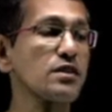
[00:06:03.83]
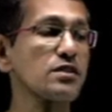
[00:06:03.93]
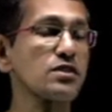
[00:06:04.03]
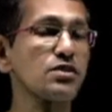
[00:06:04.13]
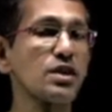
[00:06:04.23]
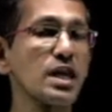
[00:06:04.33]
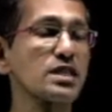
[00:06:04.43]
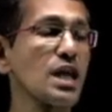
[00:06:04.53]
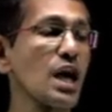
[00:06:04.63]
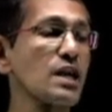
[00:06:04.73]
this is not
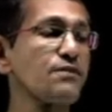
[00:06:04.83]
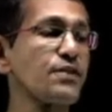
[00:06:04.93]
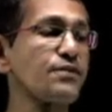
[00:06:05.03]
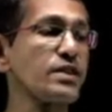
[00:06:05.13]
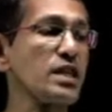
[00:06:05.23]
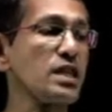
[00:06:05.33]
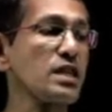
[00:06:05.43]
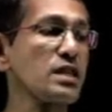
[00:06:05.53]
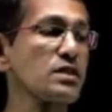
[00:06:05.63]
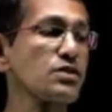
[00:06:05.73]
exactly
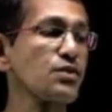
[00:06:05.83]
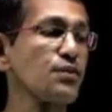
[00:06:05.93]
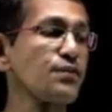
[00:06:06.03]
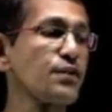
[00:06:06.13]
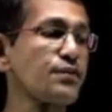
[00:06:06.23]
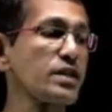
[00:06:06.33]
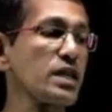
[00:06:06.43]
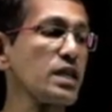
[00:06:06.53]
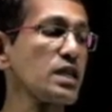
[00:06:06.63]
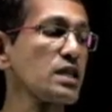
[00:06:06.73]
15. So
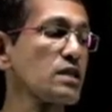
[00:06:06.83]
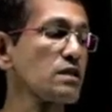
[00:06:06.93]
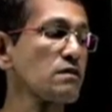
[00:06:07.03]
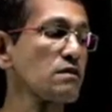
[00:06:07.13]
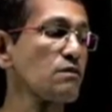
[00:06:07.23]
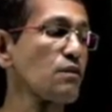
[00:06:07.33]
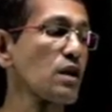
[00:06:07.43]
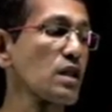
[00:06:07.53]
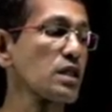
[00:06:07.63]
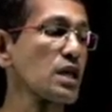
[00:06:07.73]
15,
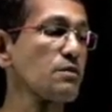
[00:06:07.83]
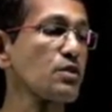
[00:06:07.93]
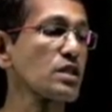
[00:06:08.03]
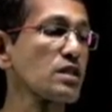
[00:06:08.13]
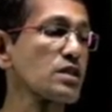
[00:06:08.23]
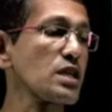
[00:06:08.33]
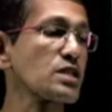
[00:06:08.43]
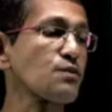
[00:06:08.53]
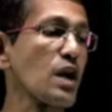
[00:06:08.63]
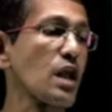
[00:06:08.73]
we'll think about that 3
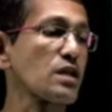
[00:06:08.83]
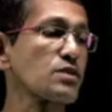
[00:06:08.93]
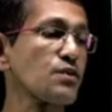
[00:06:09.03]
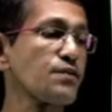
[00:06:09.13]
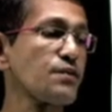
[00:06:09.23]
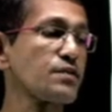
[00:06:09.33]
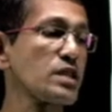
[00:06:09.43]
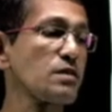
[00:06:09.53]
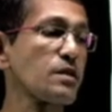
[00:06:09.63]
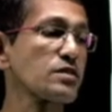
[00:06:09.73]
as well. So
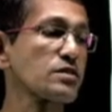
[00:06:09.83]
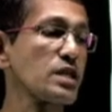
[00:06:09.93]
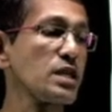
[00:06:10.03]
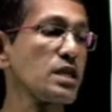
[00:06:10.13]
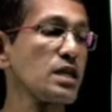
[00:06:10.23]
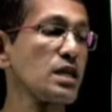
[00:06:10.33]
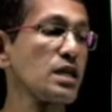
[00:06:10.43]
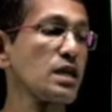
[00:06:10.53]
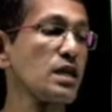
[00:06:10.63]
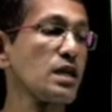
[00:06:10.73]
15 plus 3,
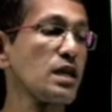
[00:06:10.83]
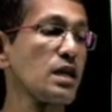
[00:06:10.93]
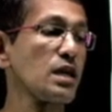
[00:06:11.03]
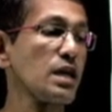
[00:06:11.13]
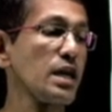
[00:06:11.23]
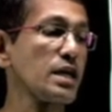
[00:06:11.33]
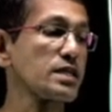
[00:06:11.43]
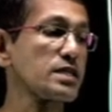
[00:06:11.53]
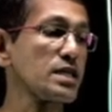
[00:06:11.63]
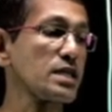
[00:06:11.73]

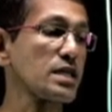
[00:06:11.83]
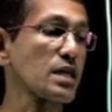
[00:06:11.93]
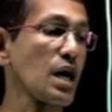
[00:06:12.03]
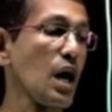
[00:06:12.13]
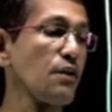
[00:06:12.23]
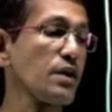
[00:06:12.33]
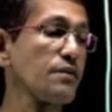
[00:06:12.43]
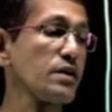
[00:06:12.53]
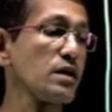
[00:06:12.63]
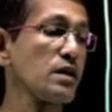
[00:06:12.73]
18.
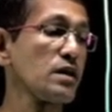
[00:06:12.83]
However,